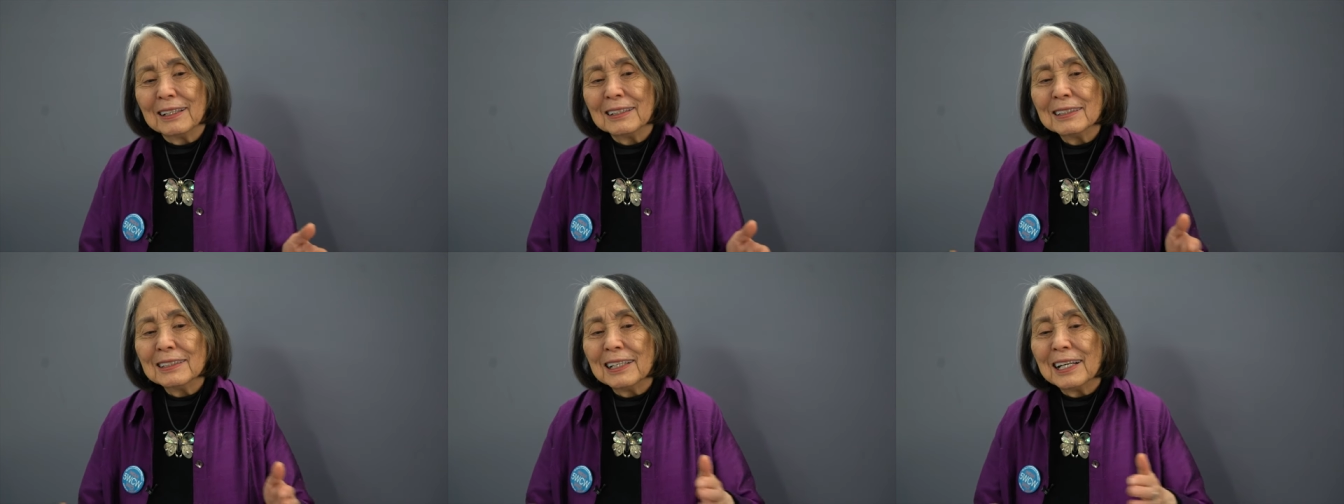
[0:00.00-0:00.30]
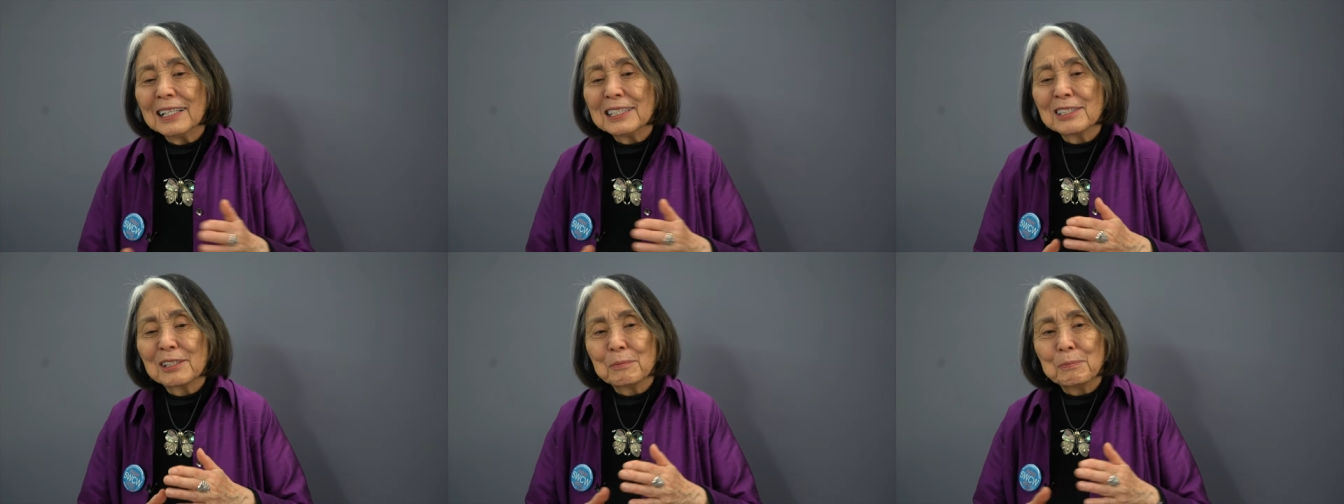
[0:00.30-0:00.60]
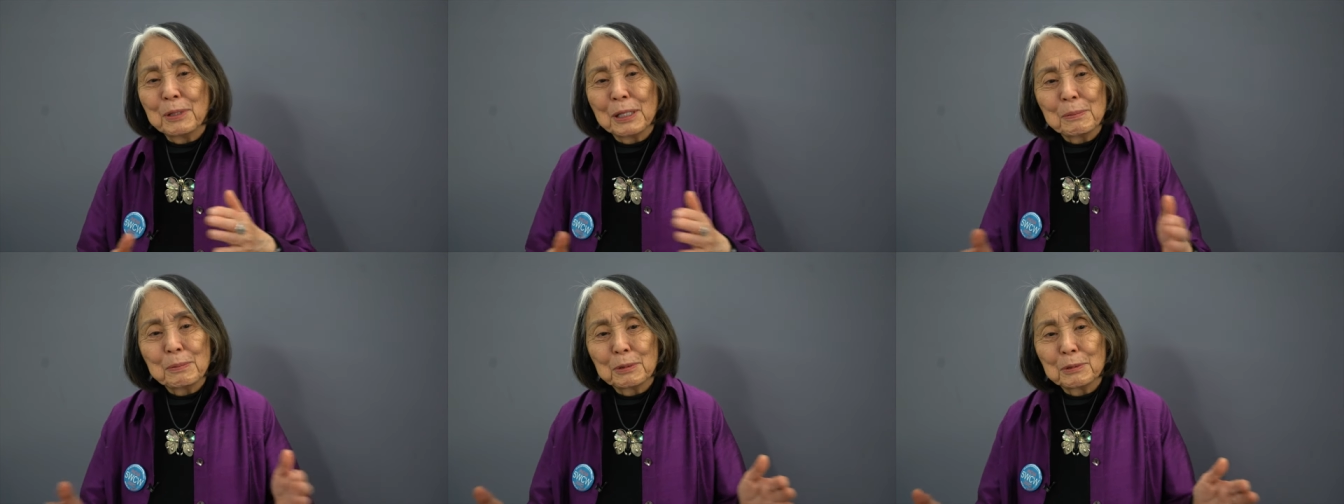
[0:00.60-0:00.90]
Lots
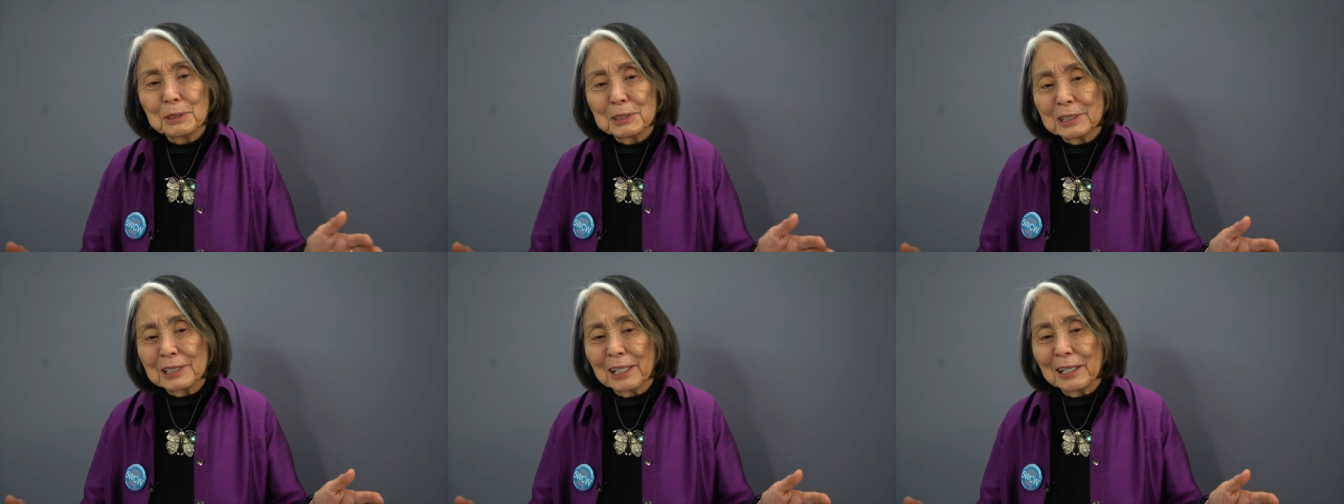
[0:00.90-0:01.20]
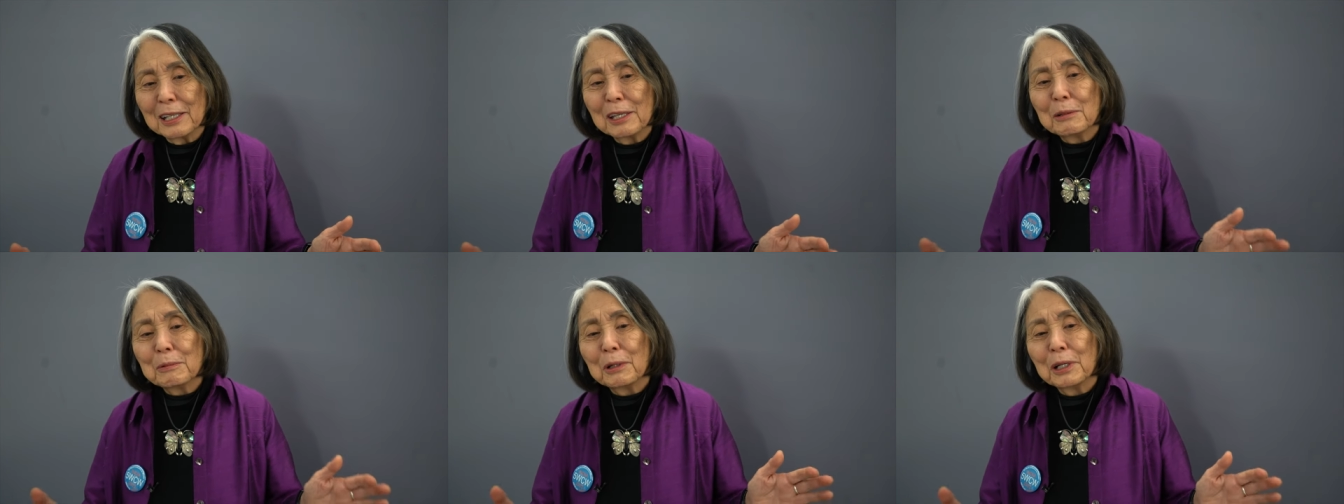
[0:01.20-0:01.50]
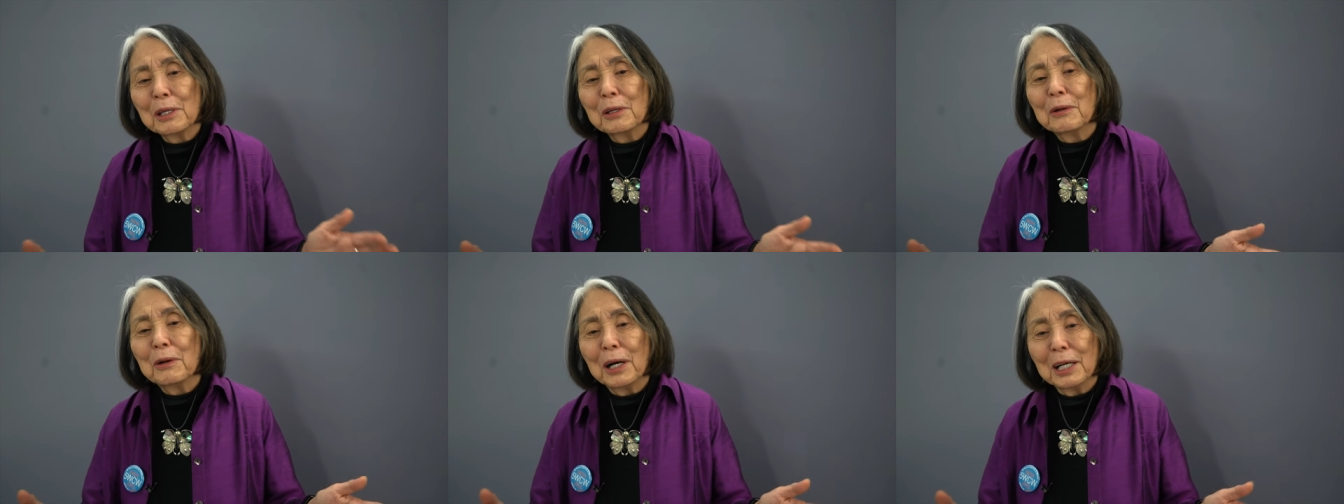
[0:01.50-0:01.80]
of people will tell you
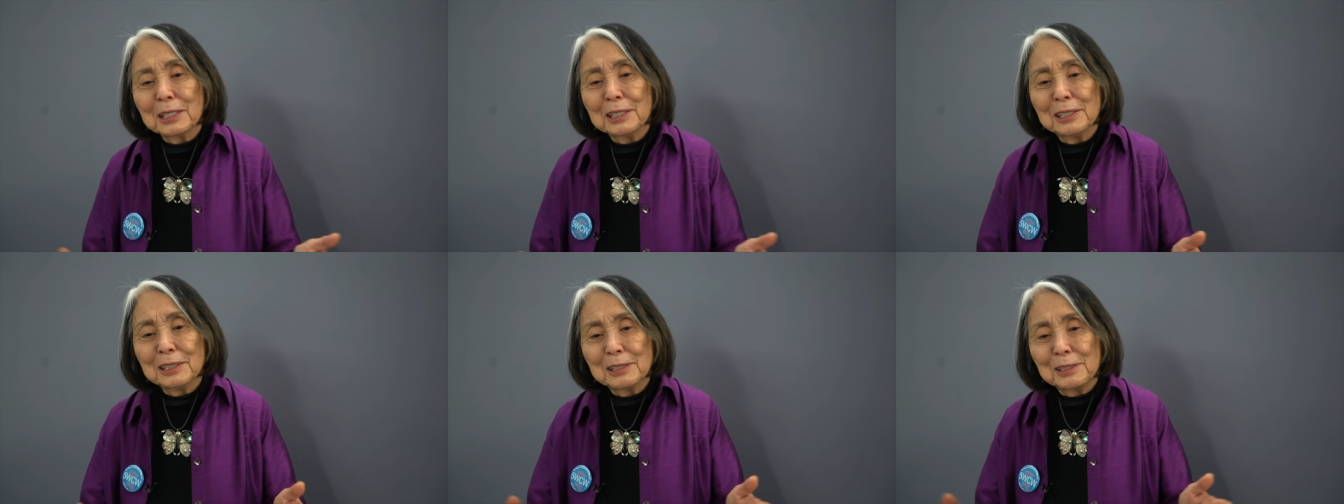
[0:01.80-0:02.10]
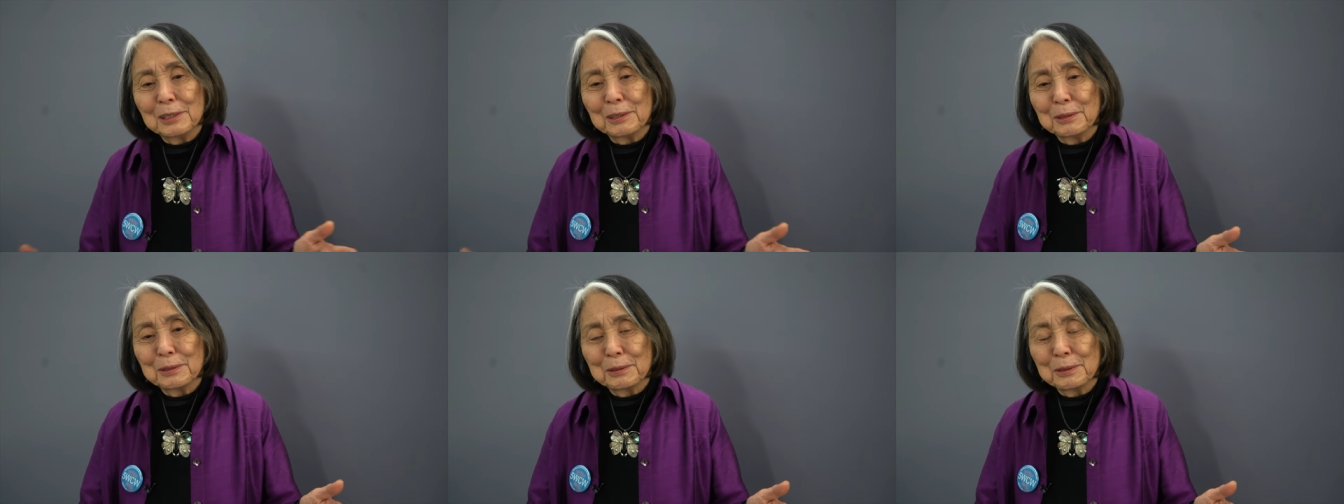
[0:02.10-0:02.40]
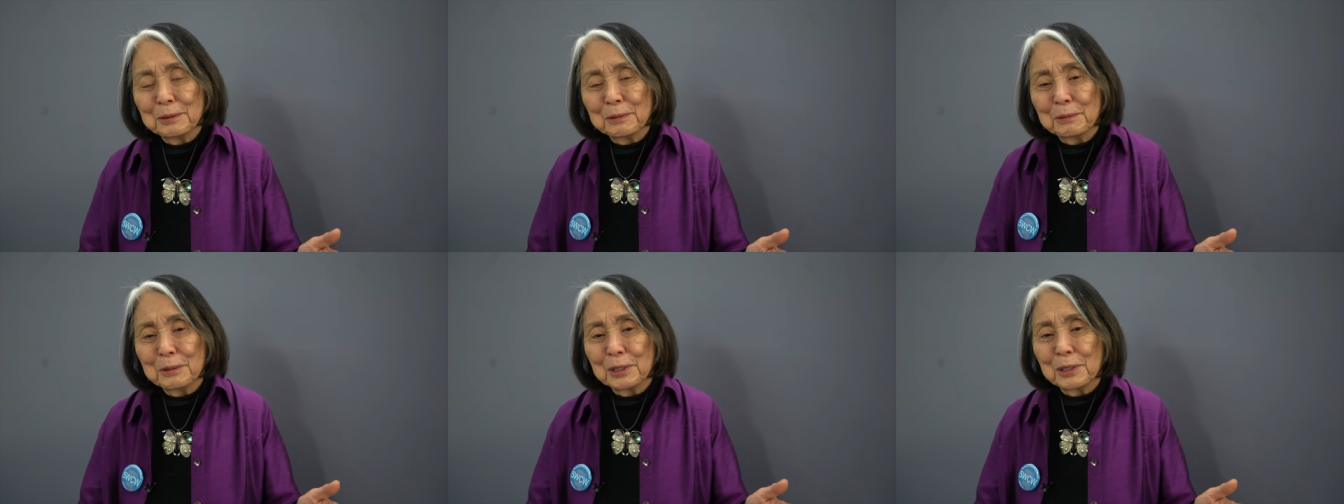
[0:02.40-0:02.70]
what you ought to do
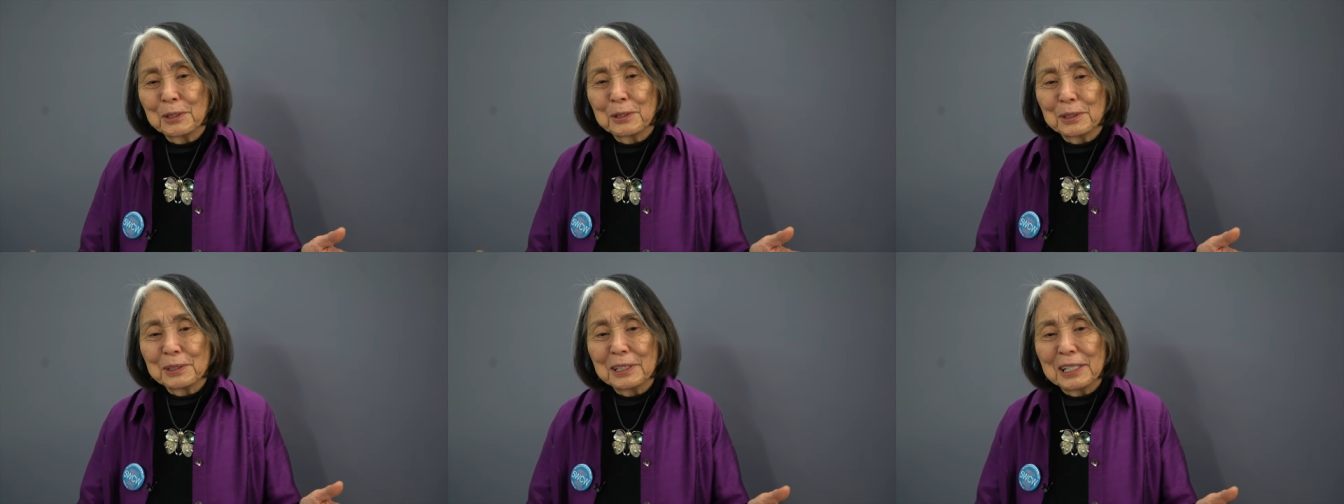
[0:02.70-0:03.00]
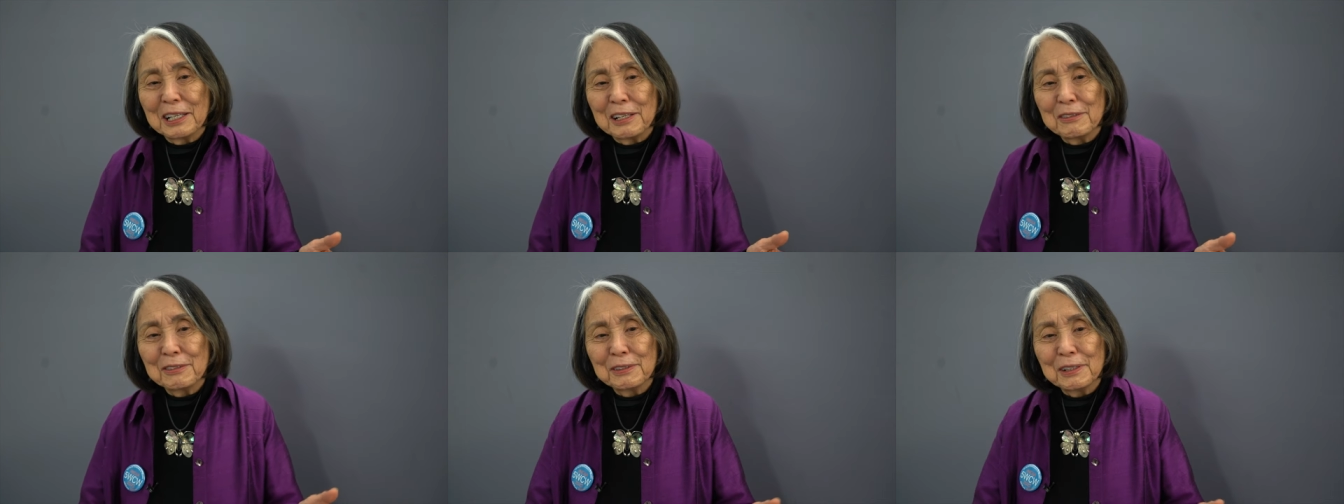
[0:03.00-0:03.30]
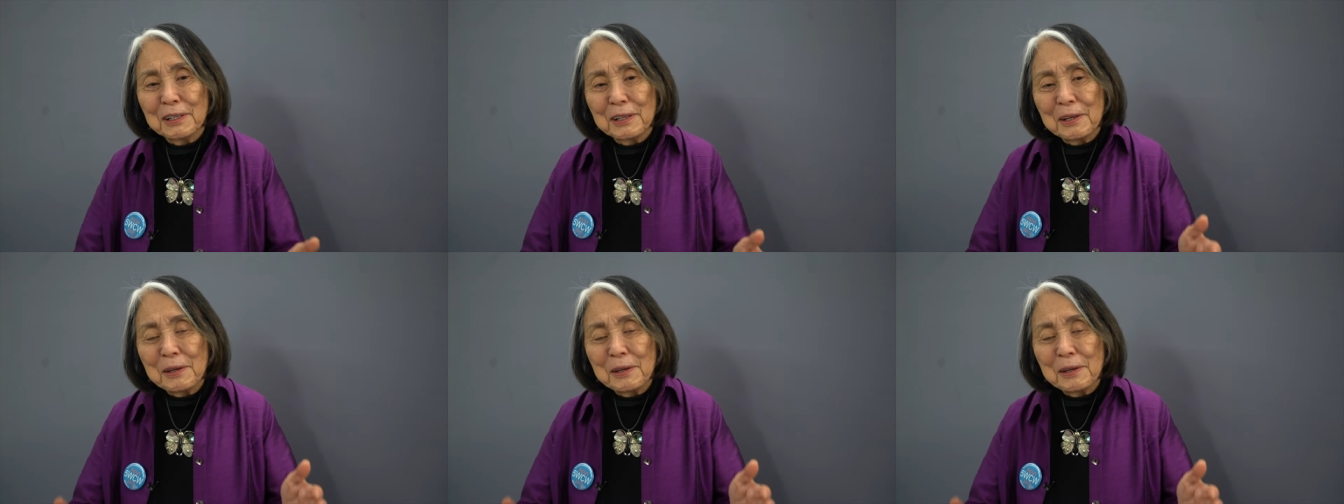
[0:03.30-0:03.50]
with your life,